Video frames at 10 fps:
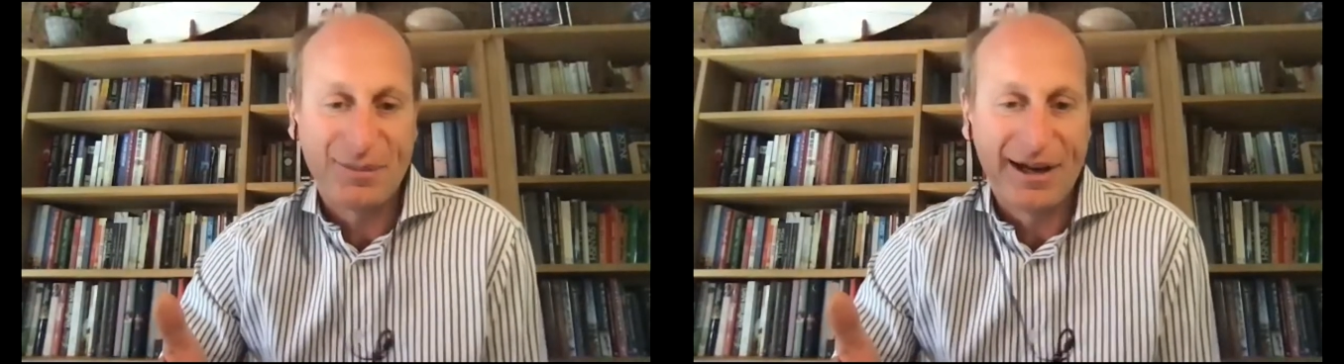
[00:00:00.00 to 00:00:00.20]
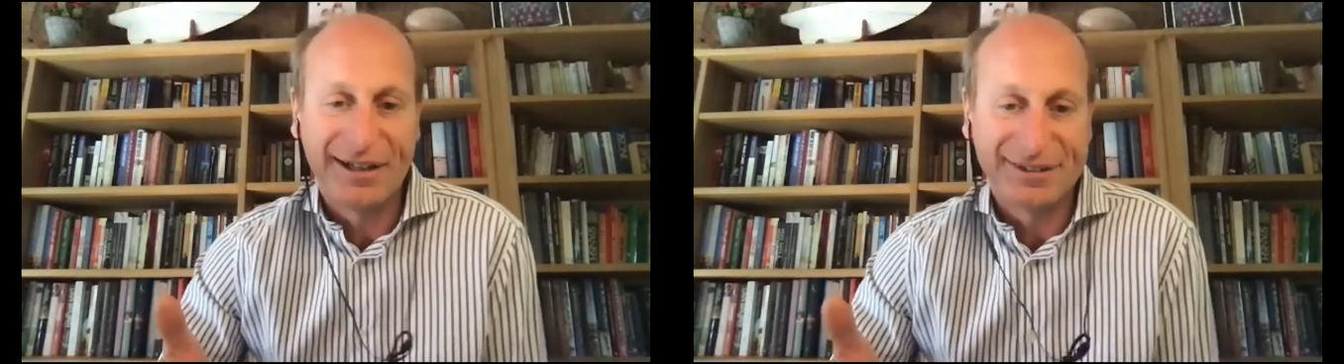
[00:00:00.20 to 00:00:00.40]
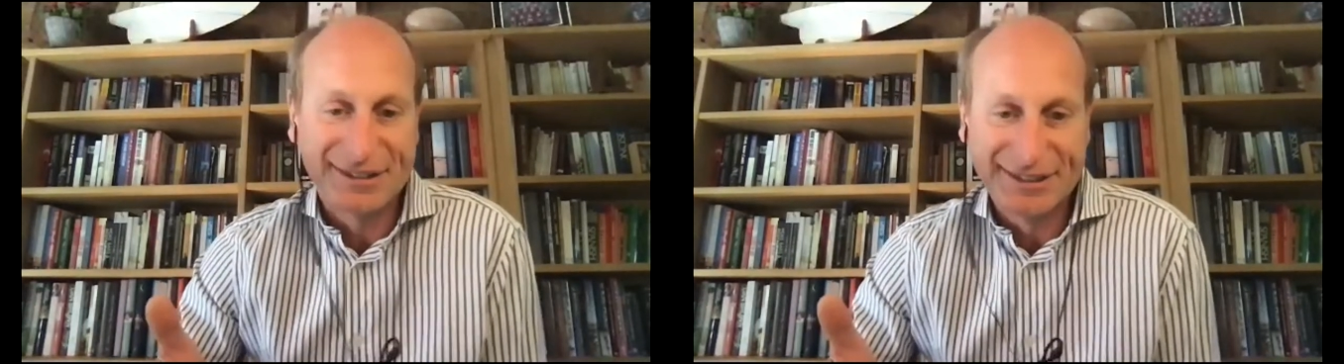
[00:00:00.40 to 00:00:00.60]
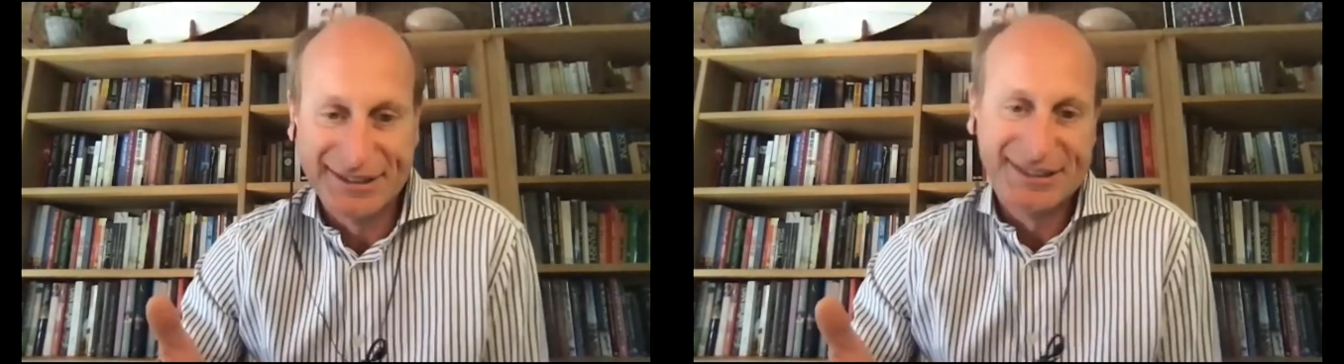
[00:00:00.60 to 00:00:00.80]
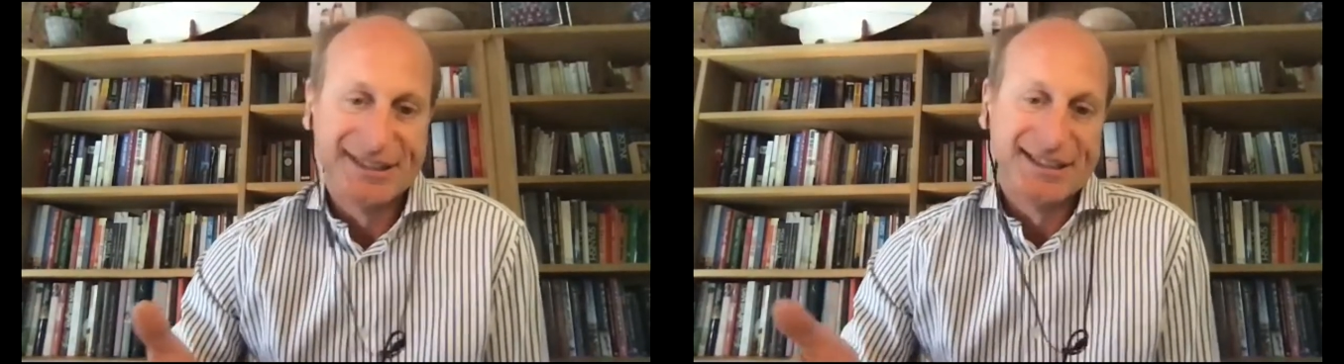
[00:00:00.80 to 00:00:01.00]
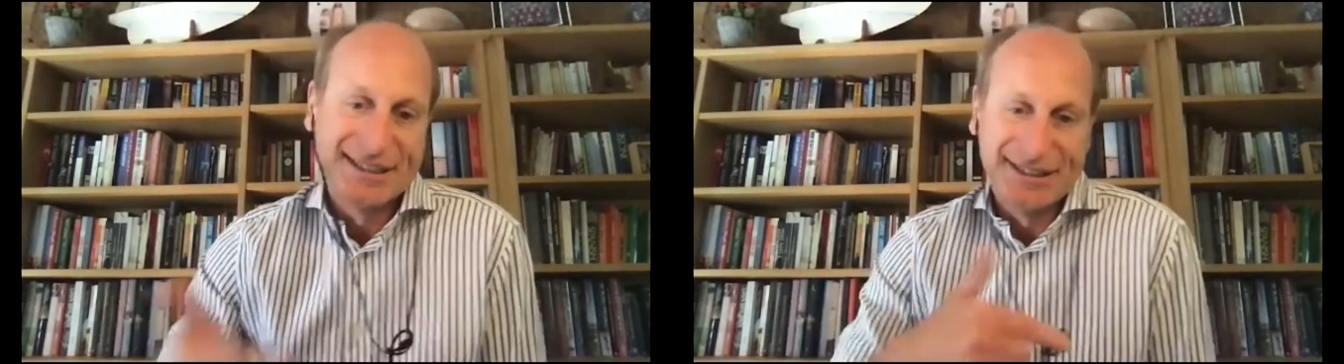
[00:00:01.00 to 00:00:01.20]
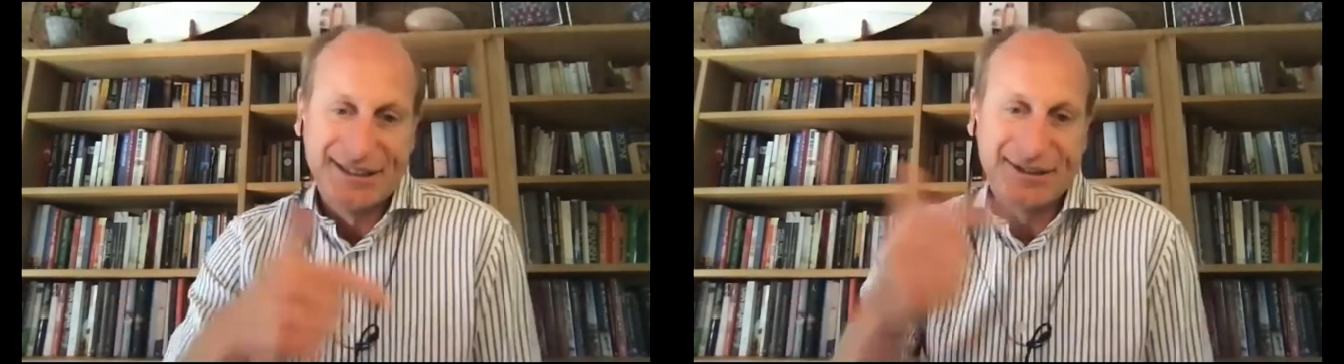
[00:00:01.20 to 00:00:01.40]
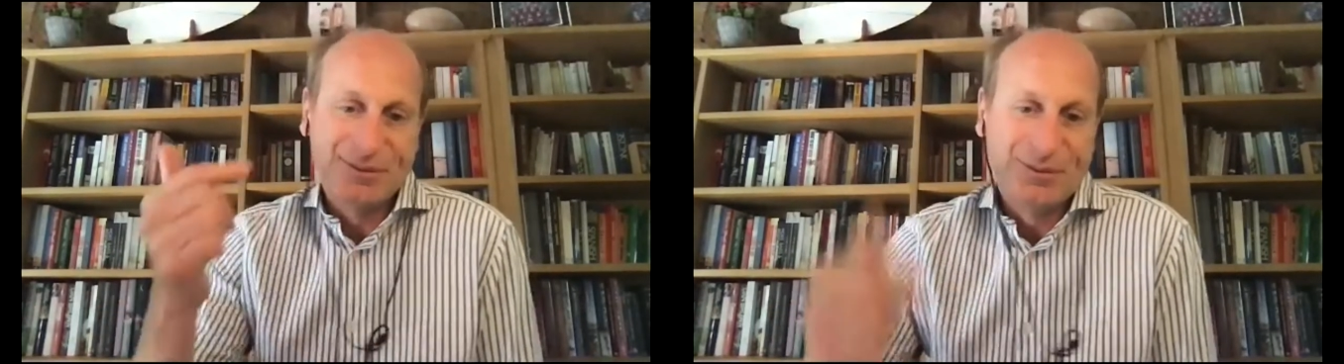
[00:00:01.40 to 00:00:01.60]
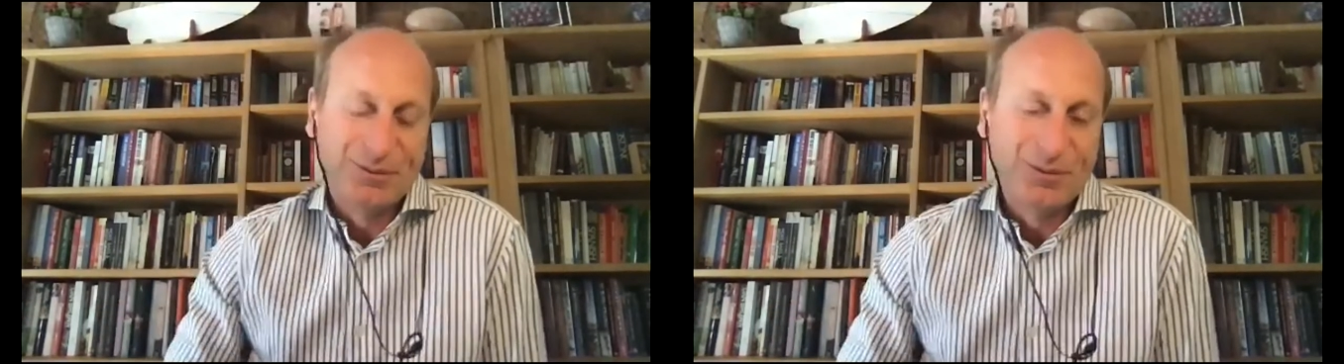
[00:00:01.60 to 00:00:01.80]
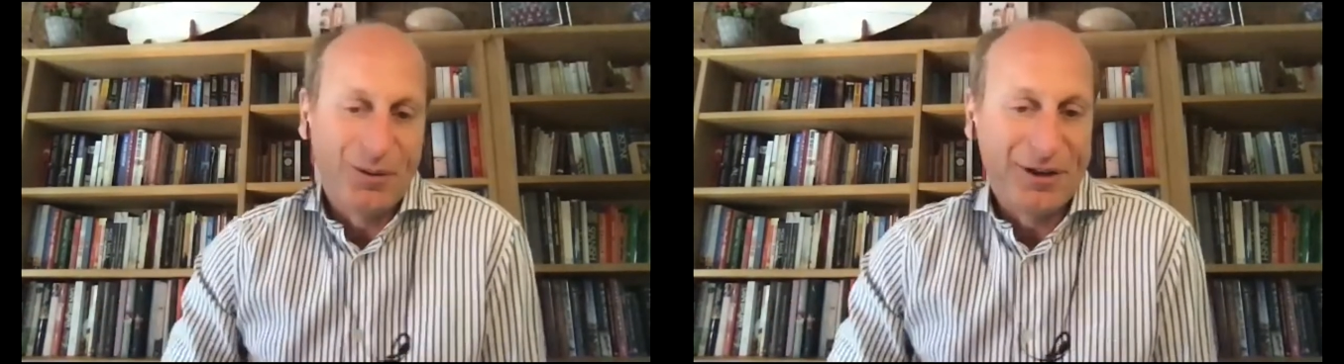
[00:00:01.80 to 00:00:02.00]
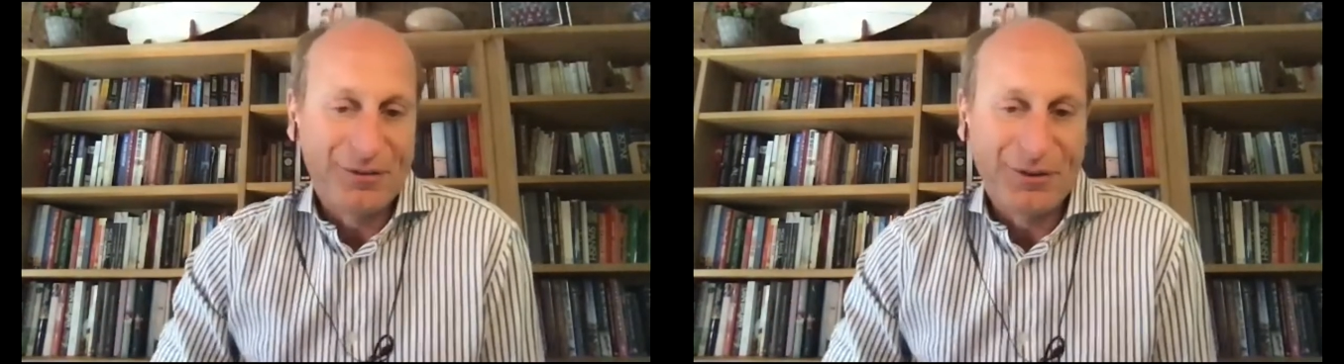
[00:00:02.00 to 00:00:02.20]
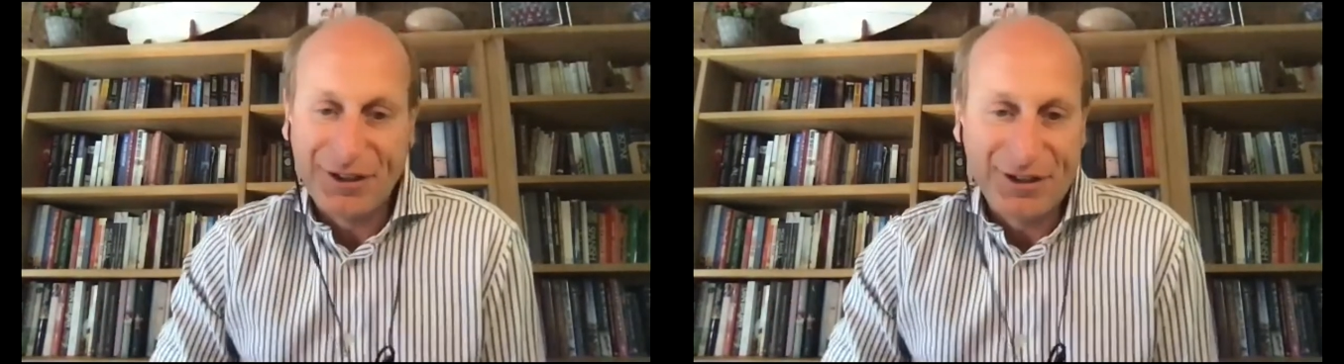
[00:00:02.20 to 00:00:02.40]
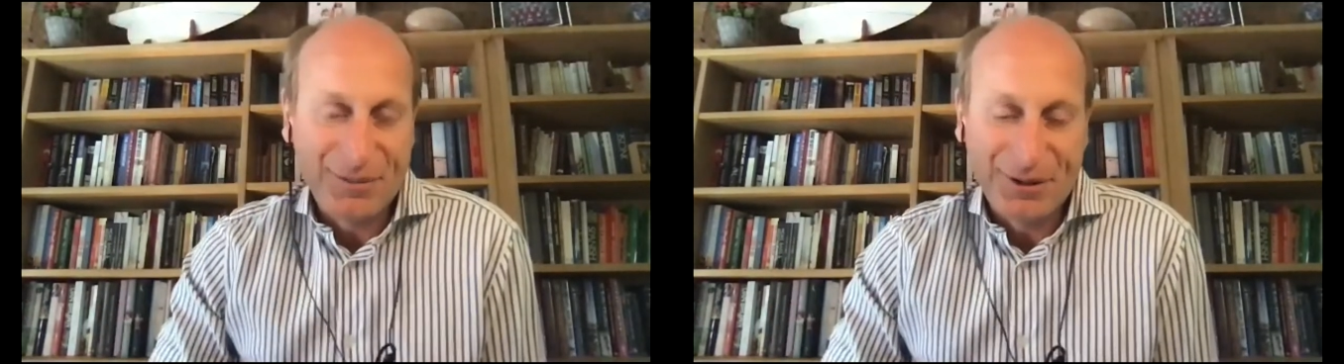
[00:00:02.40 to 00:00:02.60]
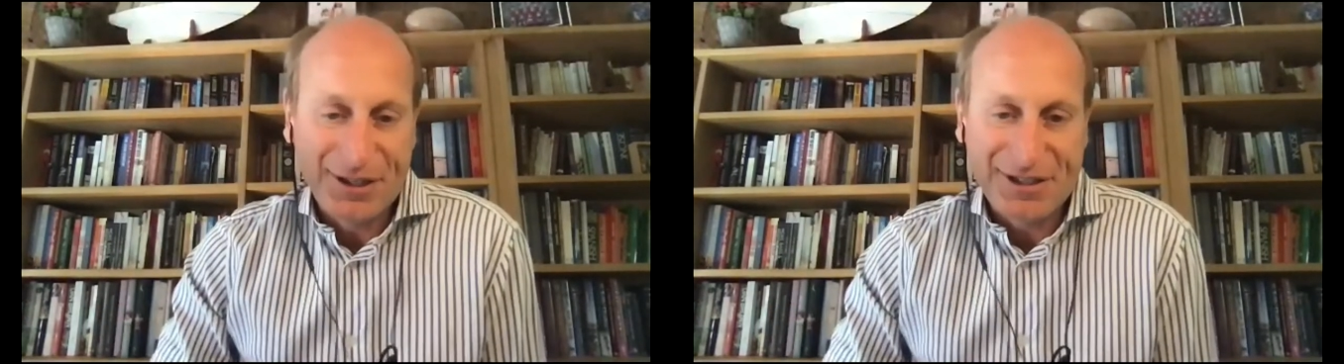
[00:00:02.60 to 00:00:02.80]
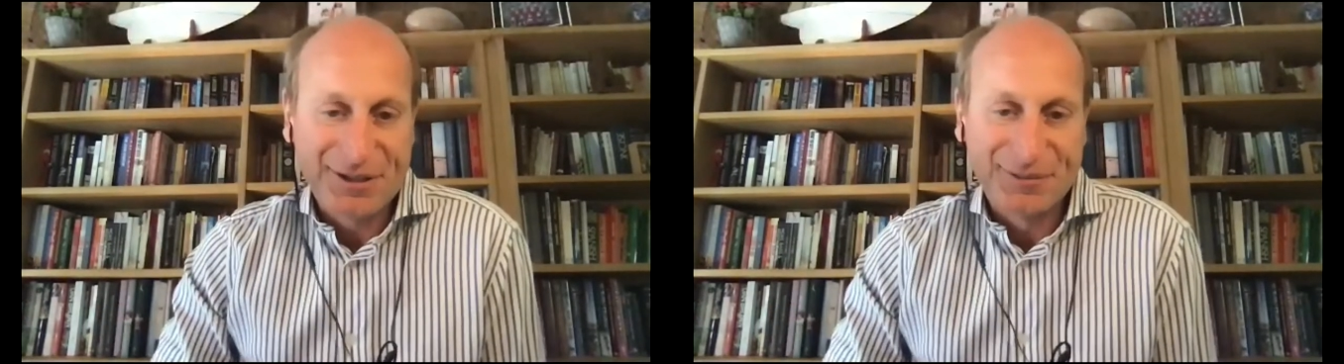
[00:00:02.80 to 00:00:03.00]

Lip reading: about what went wrong in the past.